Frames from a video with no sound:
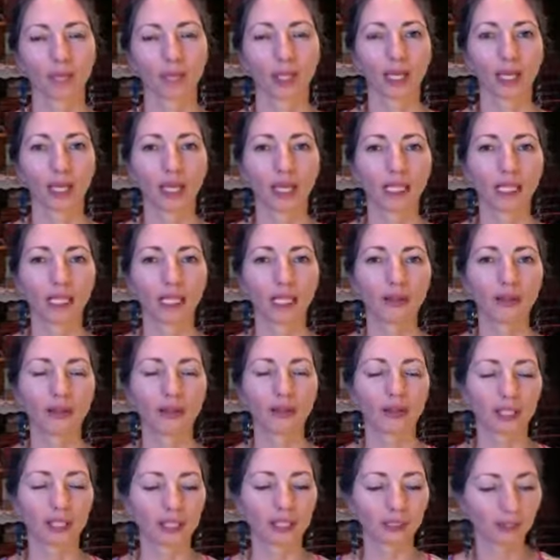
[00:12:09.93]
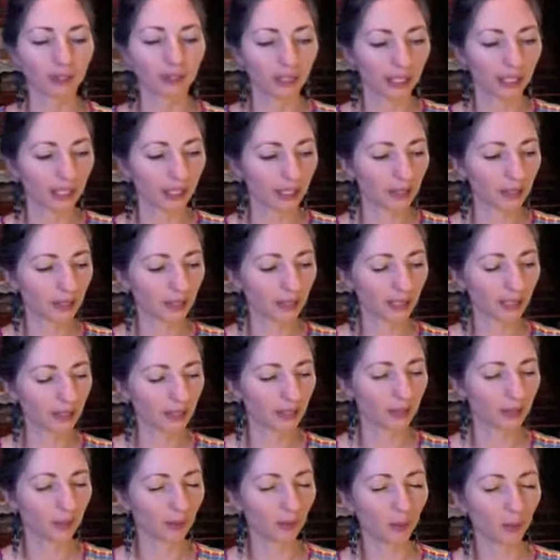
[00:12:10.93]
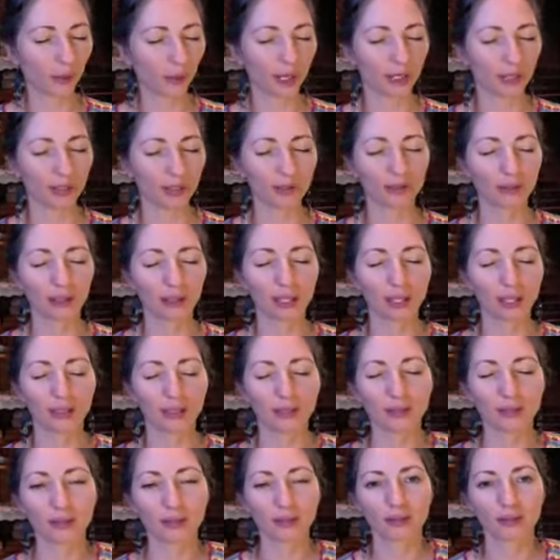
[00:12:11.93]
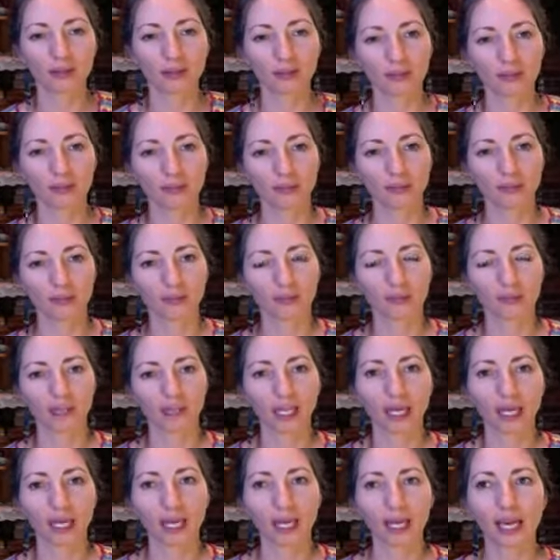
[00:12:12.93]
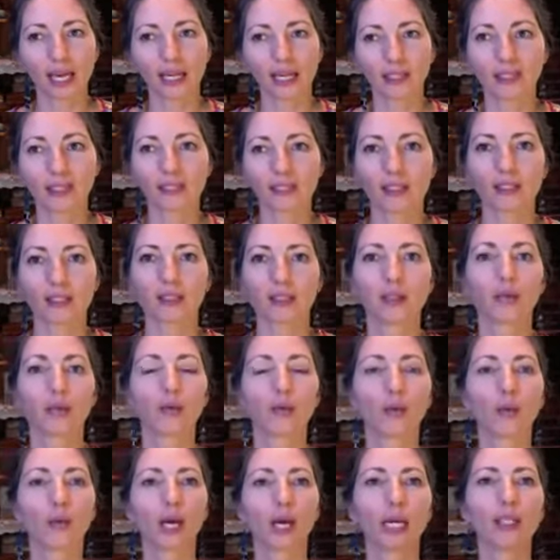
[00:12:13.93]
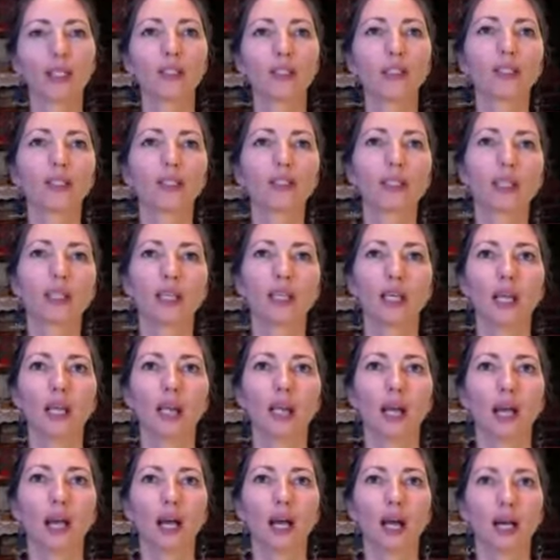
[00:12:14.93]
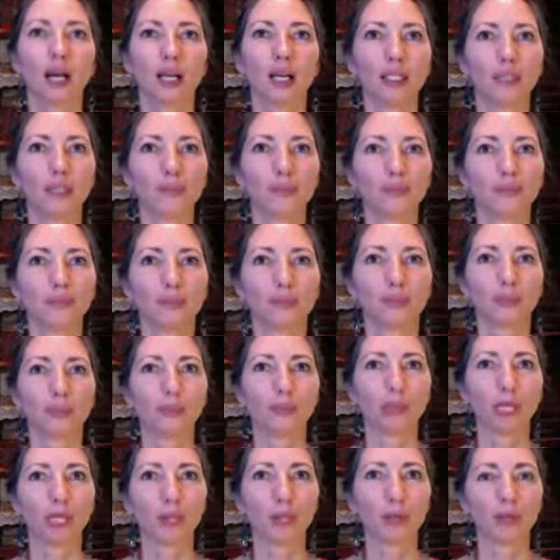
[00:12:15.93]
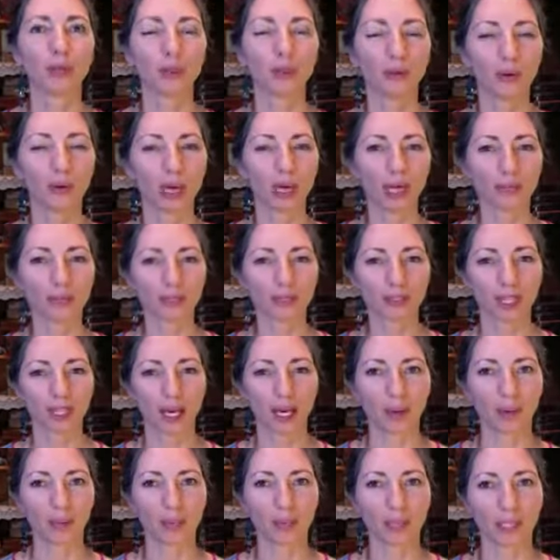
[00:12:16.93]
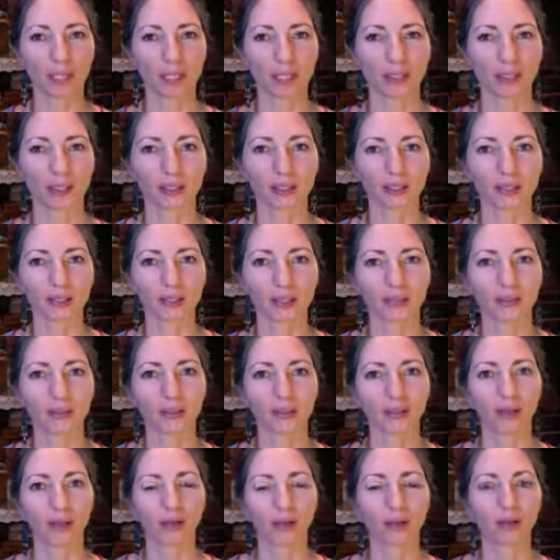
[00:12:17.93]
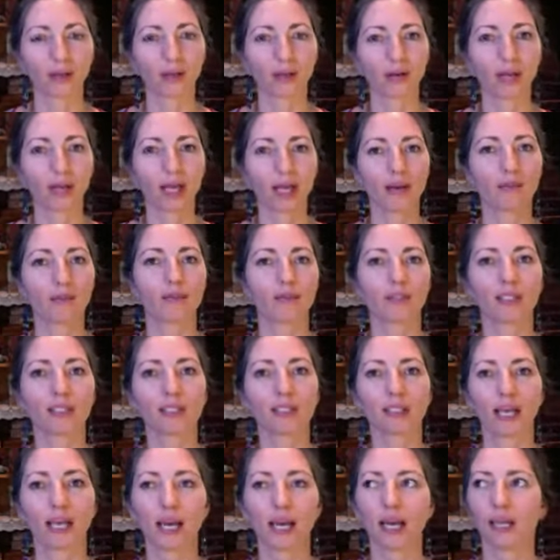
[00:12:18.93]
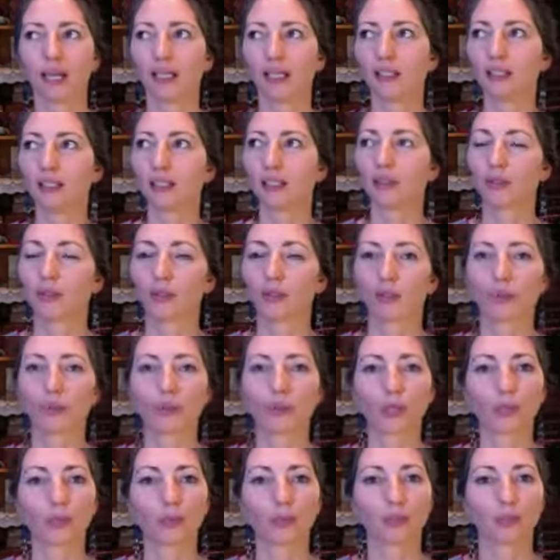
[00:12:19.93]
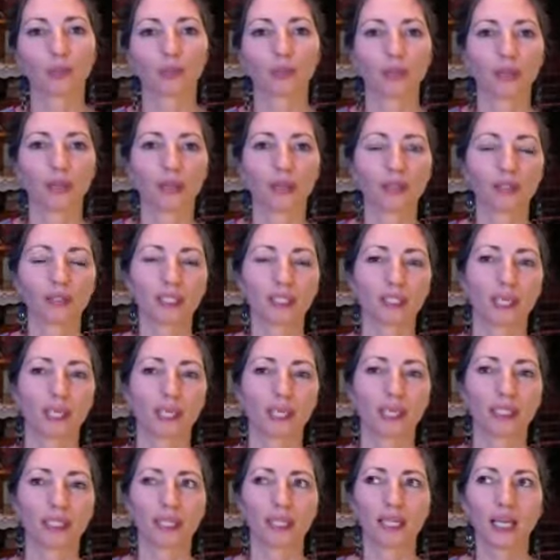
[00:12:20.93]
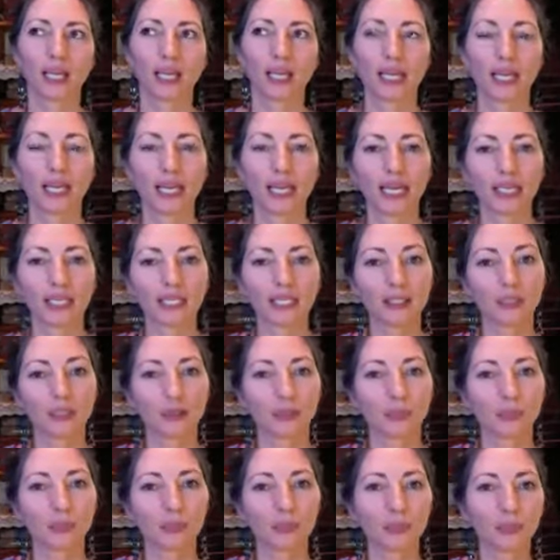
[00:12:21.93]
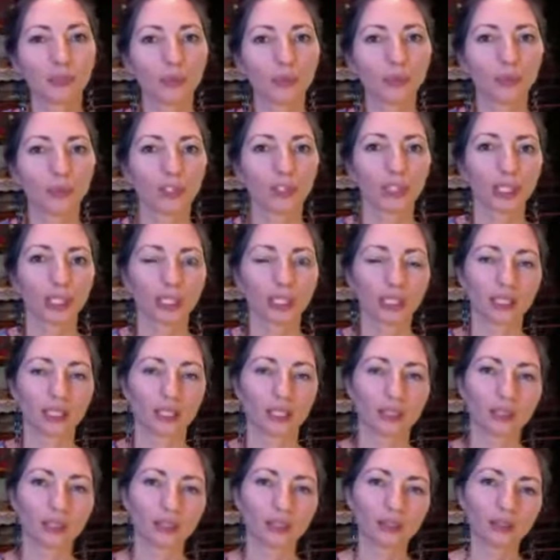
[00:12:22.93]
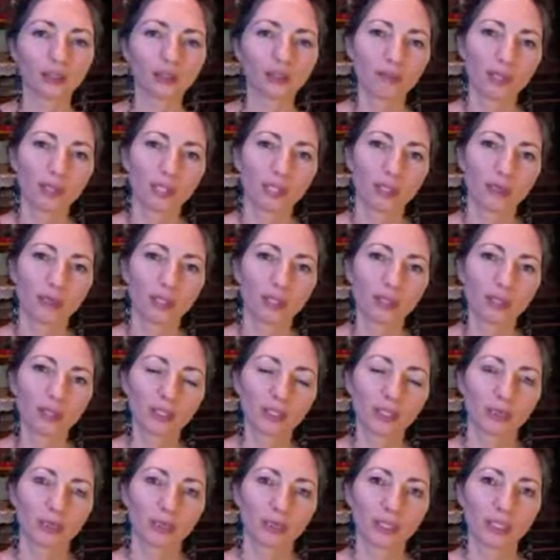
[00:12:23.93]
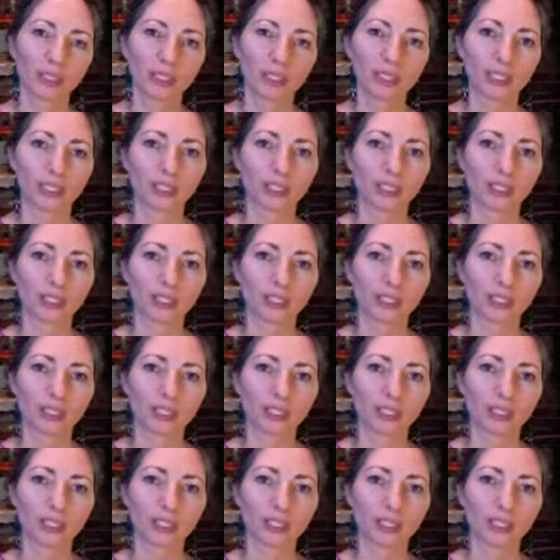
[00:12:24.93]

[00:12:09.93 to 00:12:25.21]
And now think again that someone has their hand right below your left armpit, on the left side, on your ribs on the left side, and is pushing very slowly